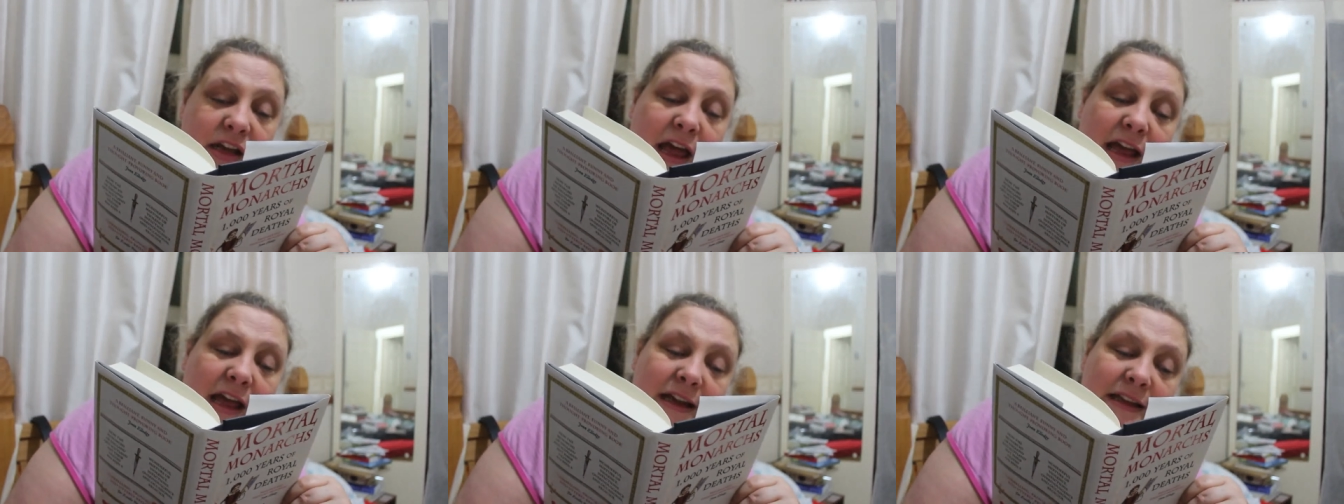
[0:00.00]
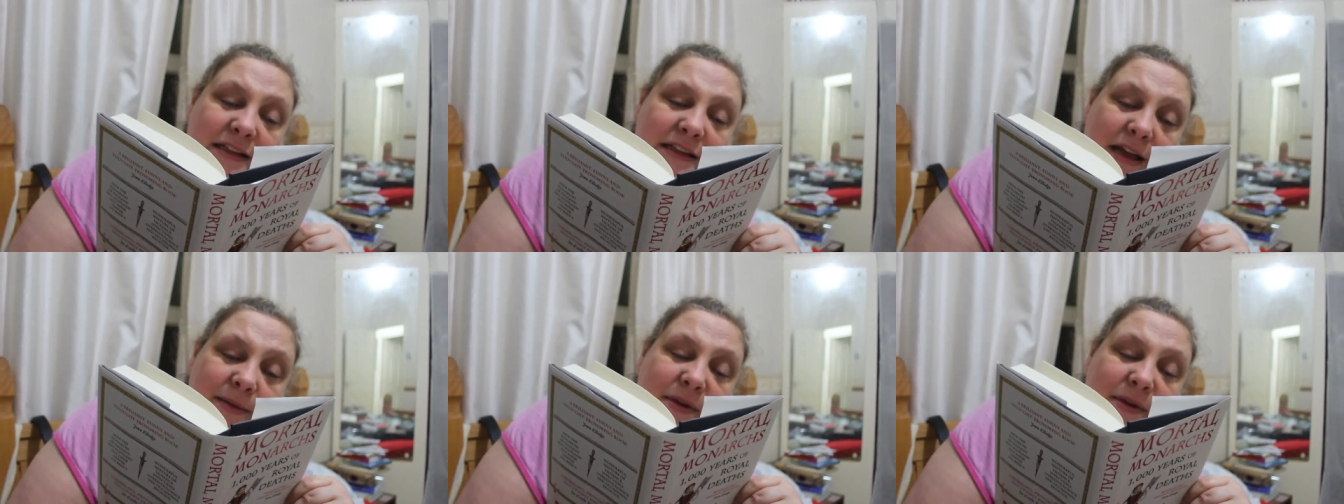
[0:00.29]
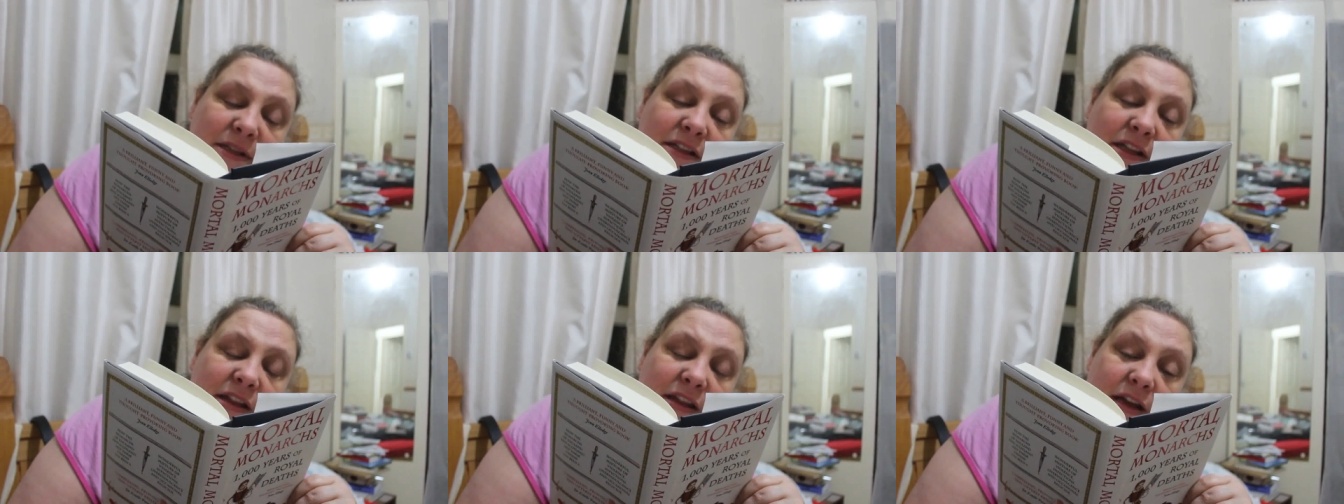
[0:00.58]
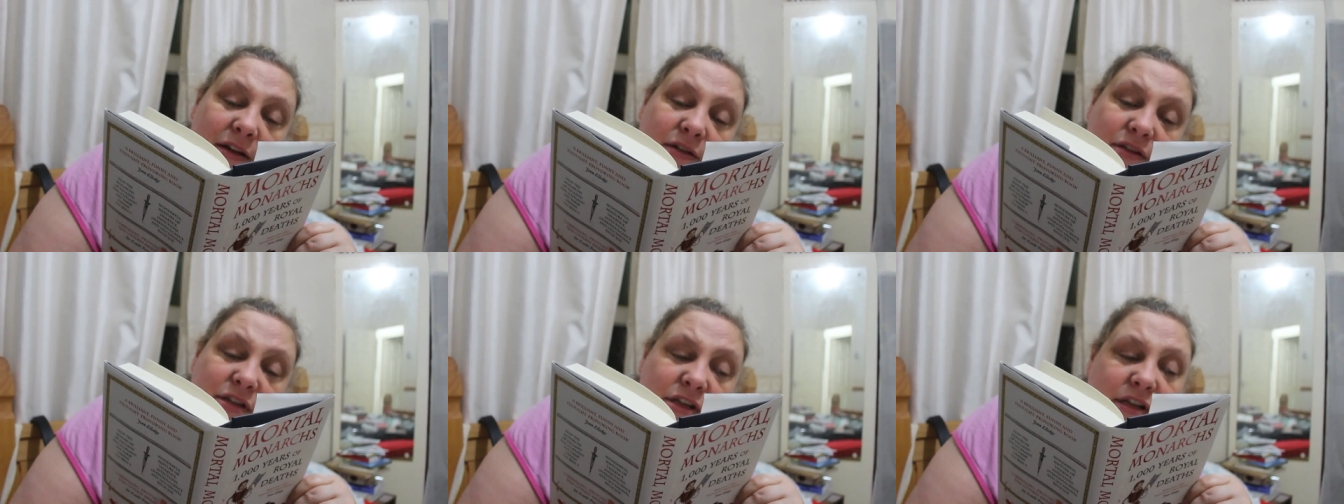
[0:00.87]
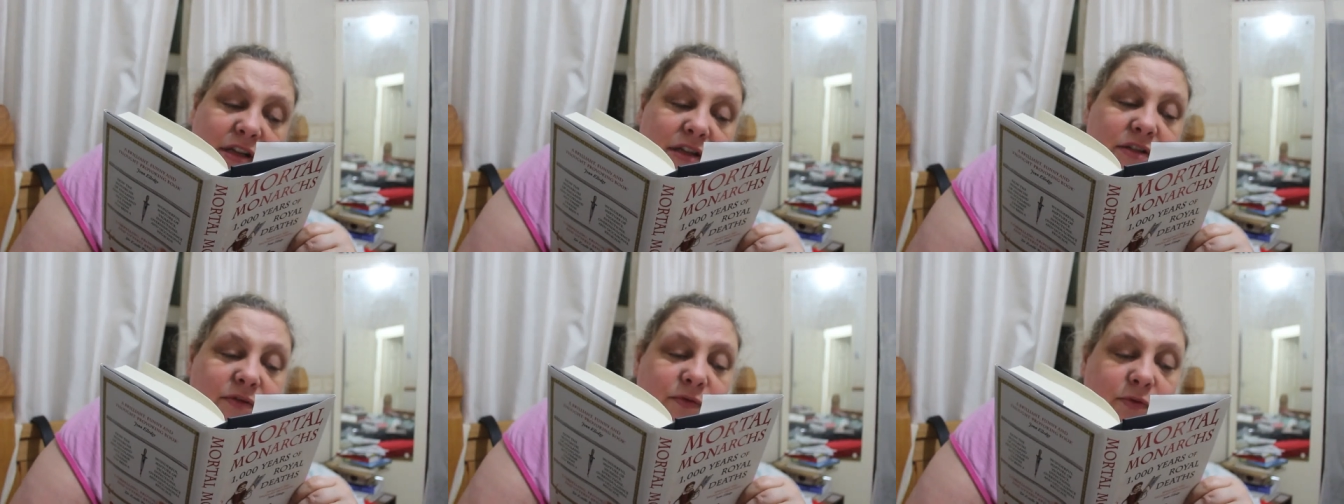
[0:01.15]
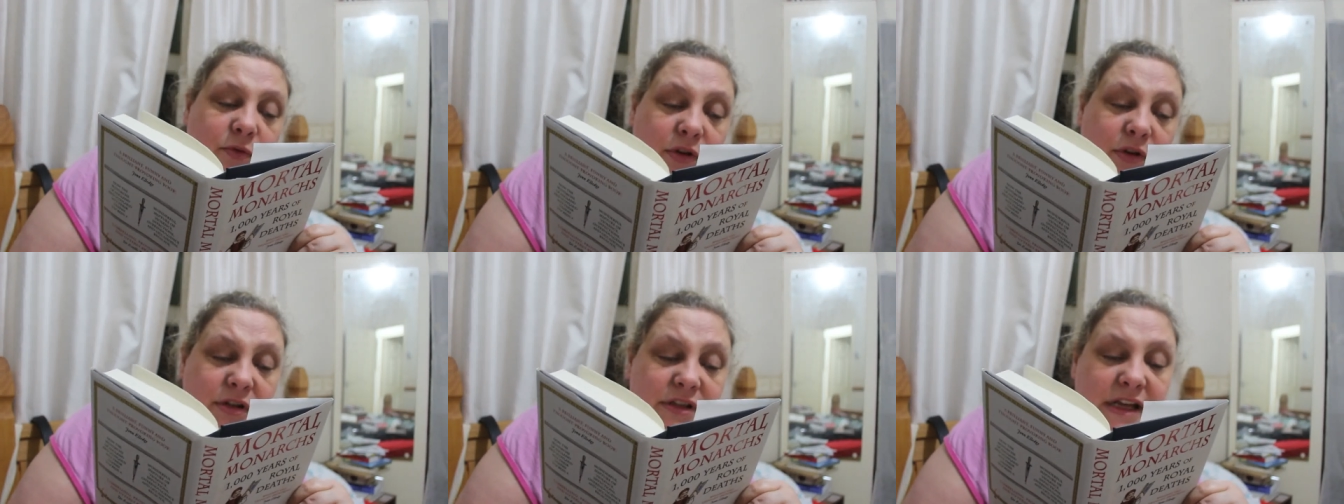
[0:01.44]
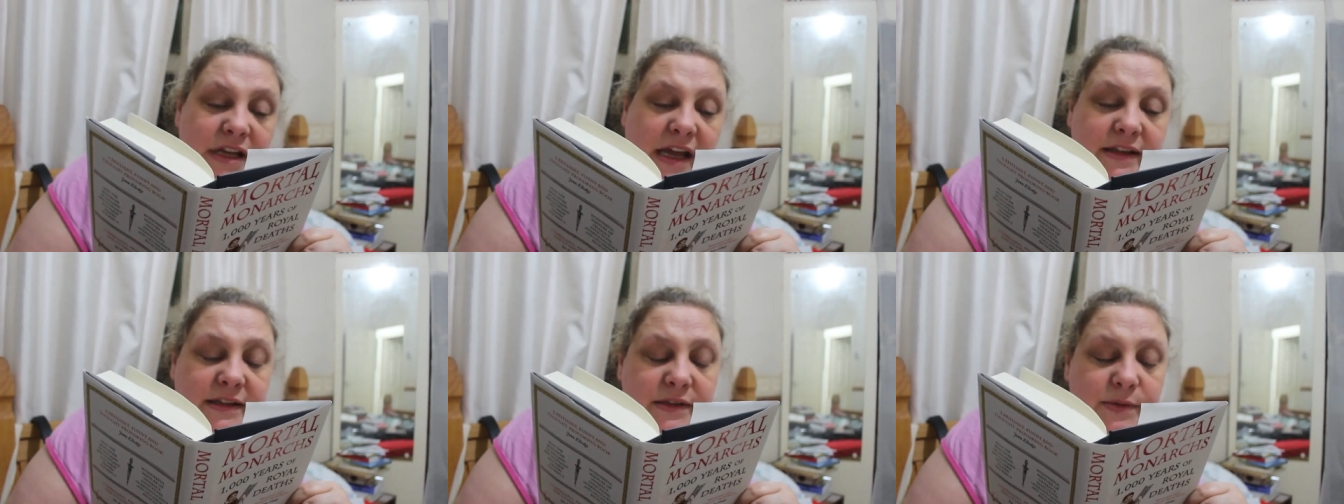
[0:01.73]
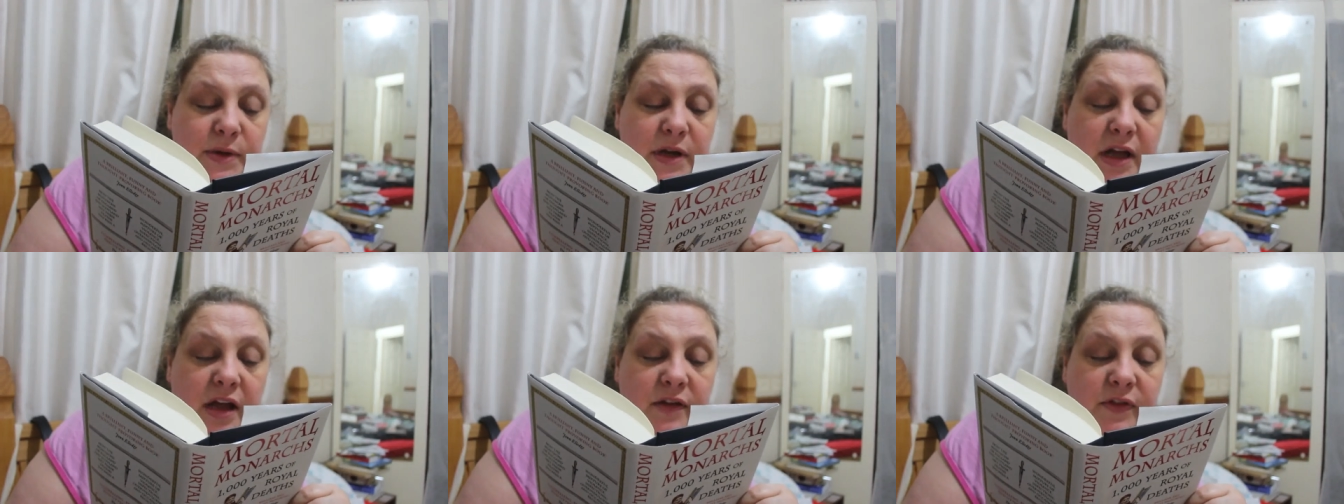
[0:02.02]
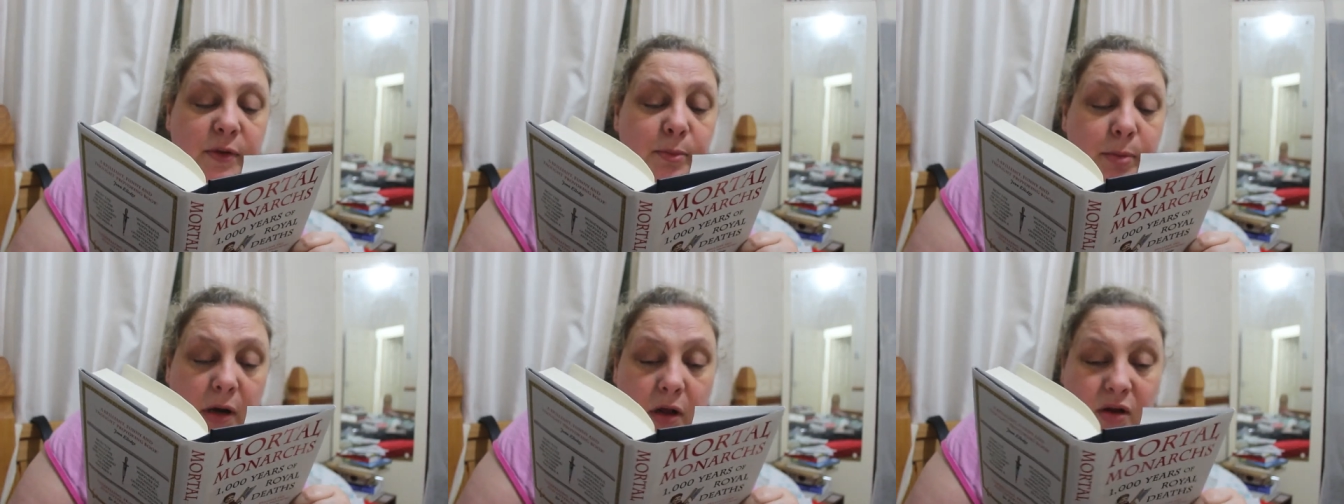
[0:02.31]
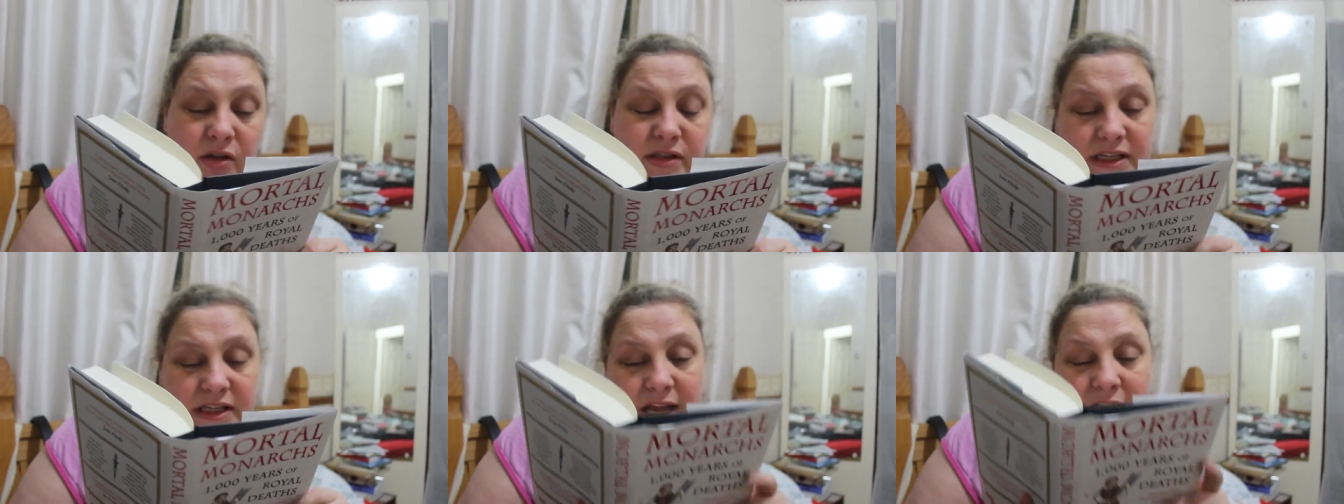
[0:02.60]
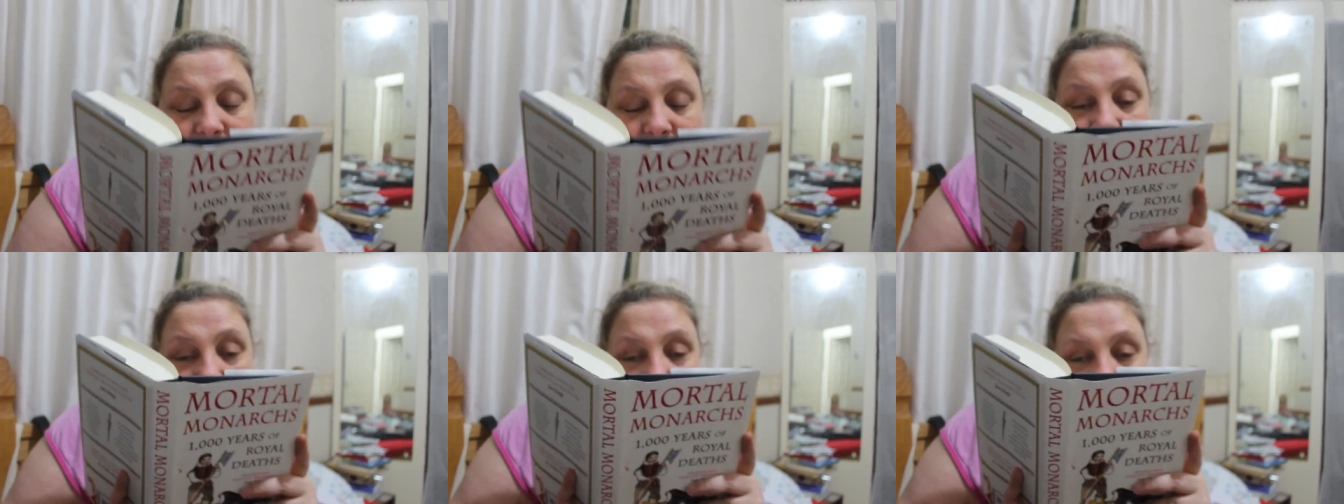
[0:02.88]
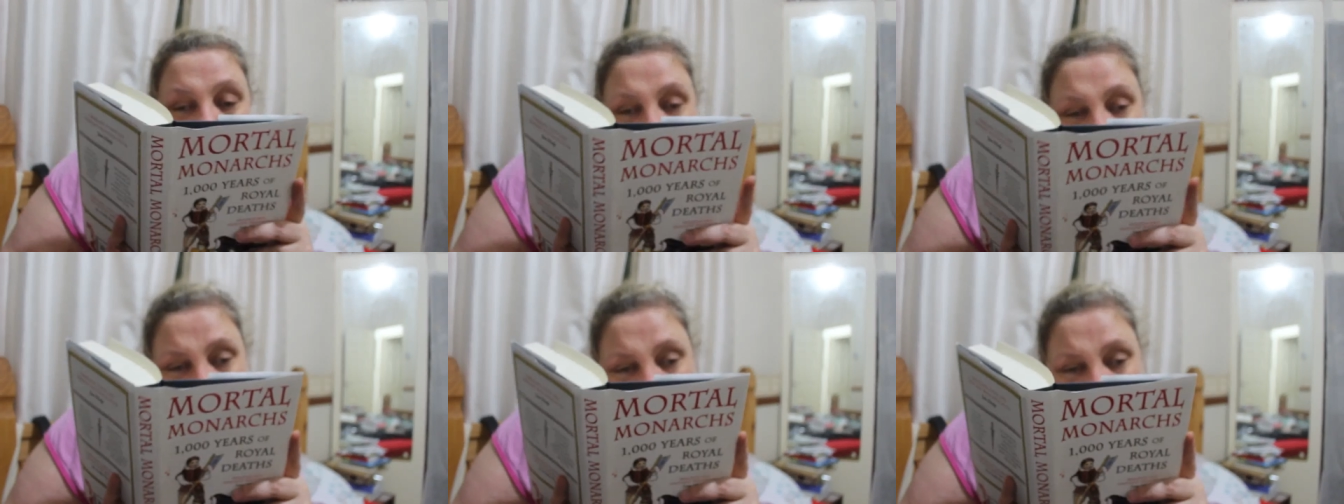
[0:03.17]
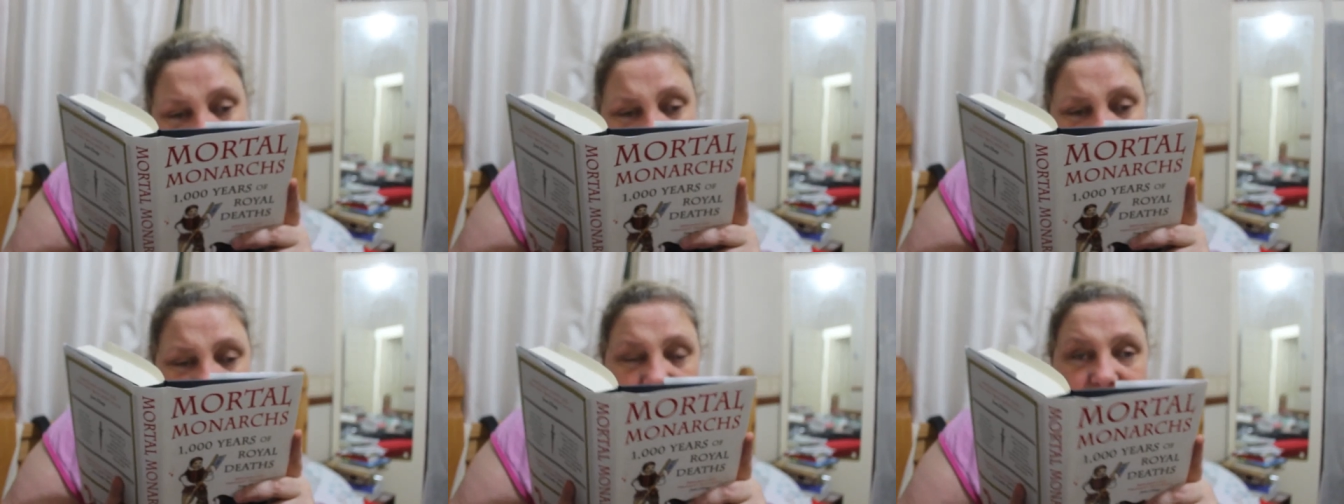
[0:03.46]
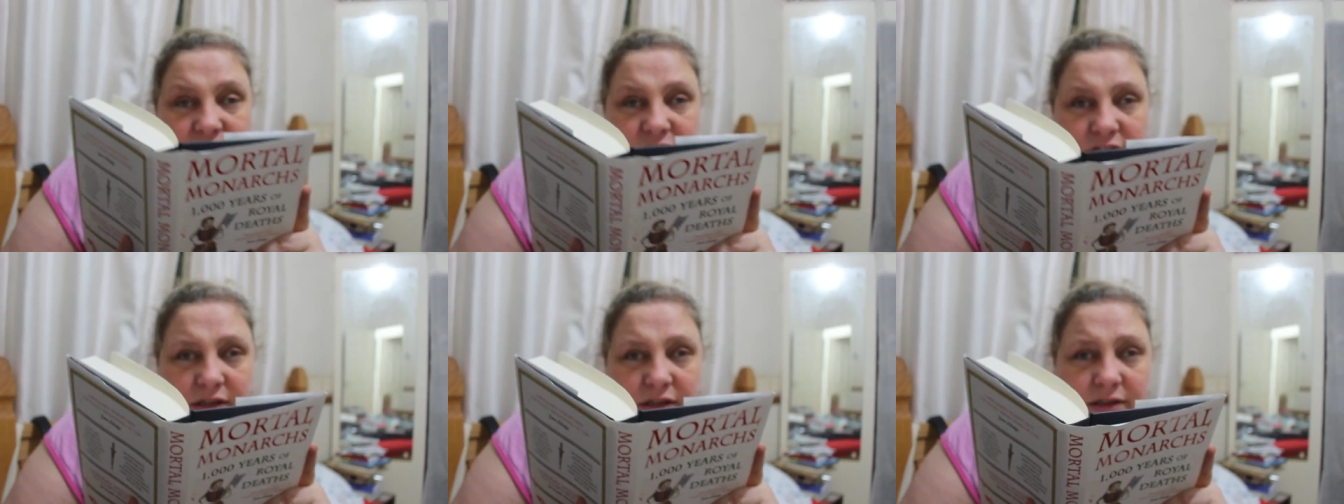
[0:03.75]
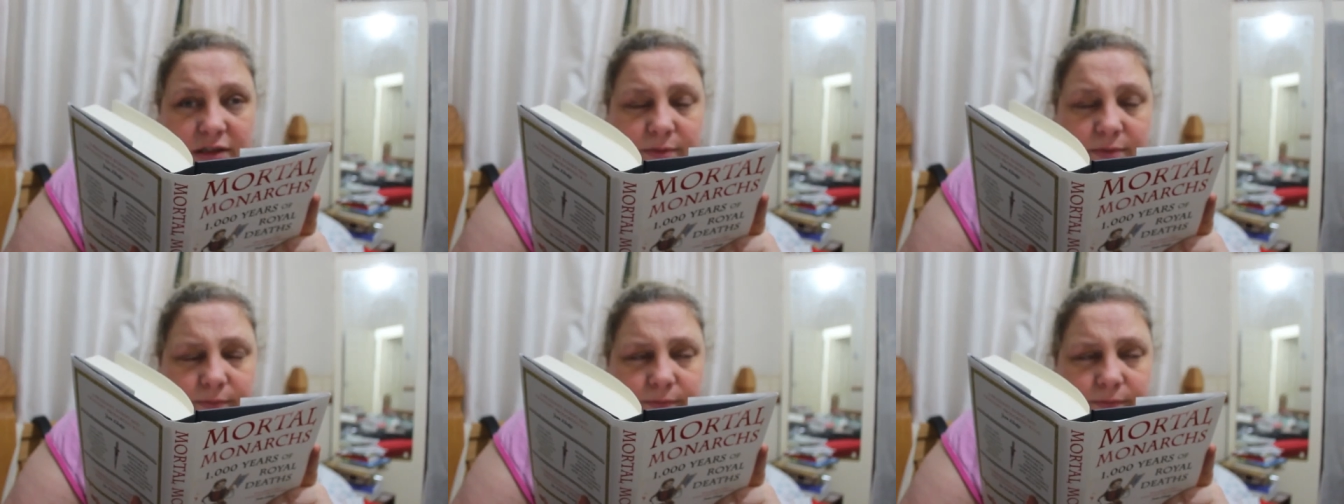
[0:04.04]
examines a thousand years of royal deaths to uncover the plots, accusations,